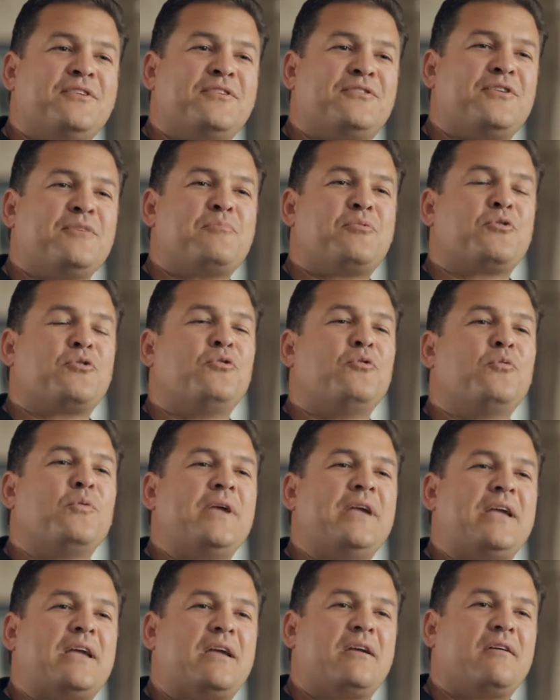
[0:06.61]
A typical
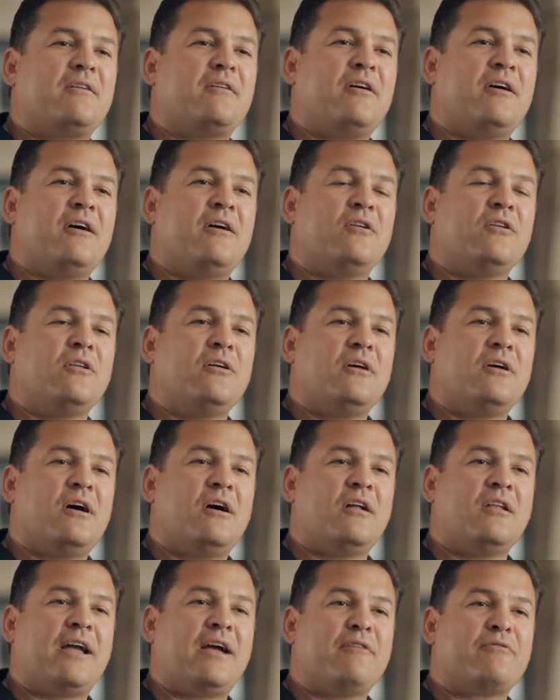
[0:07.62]
week, I'll,
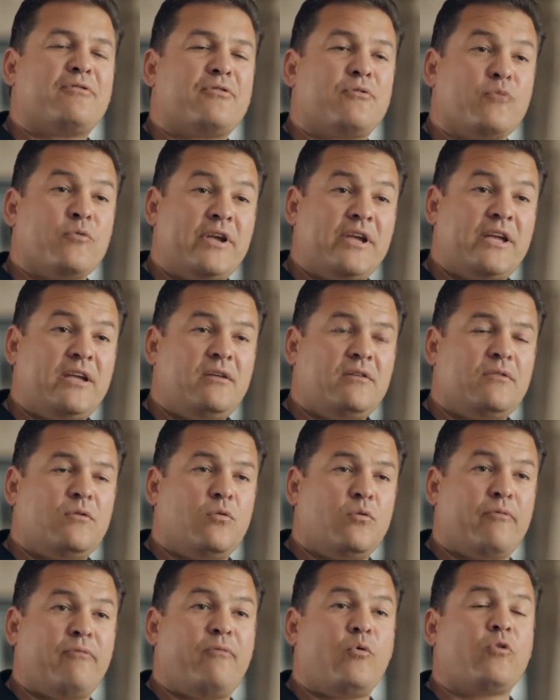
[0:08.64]
I'll have three
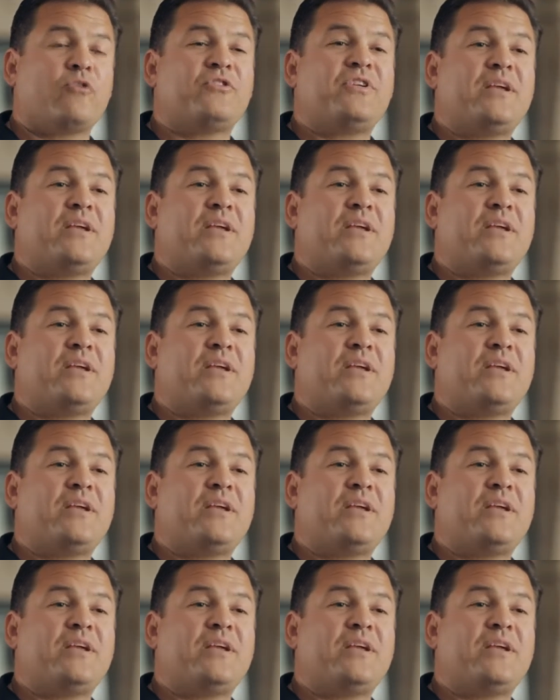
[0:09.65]
or four